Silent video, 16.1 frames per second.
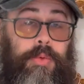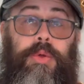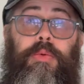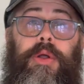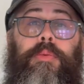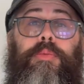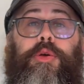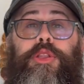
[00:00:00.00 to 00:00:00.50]
we
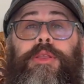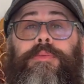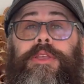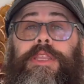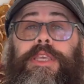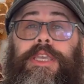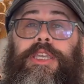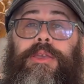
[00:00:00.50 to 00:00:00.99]
want to put them
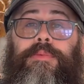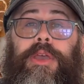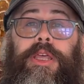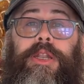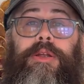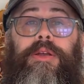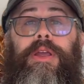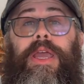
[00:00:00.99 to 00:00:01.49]
in the
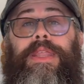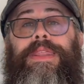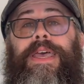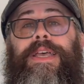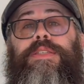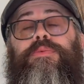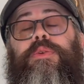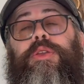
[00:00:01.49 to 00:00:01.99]
incubator, and
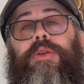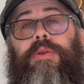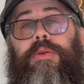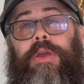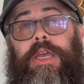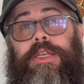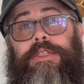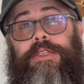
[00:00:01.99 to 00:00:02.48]
that's where
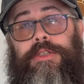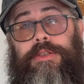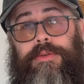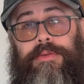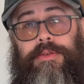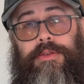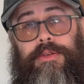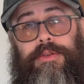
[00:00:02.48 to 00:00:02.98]
you're at
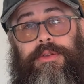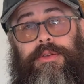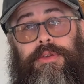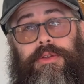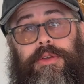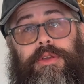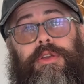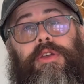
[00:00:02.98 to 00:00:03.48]
too.
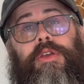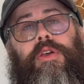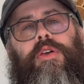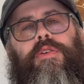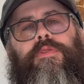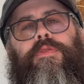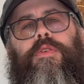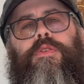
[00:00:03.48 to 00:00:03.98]

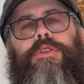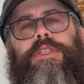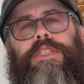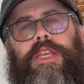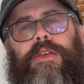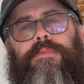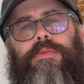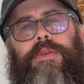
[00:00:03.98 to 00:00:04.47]
First
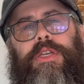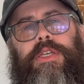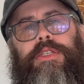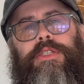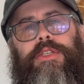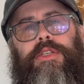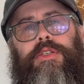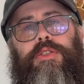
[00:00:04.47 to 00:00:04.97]
step
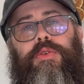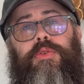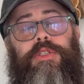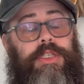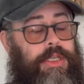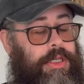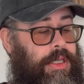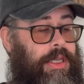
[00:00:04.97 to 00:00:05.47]
is
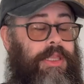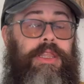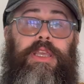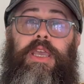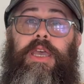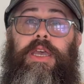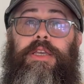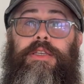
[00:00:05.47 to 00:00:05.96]
sourcing
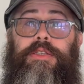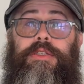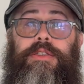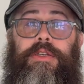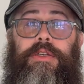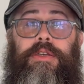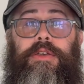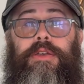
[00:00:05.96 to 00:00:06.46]
the
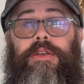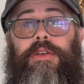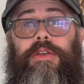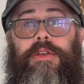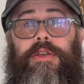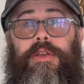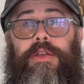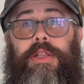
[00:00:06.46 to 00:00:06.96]
eggs.
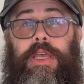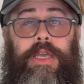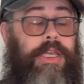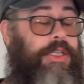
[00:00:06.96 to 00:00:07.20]
Like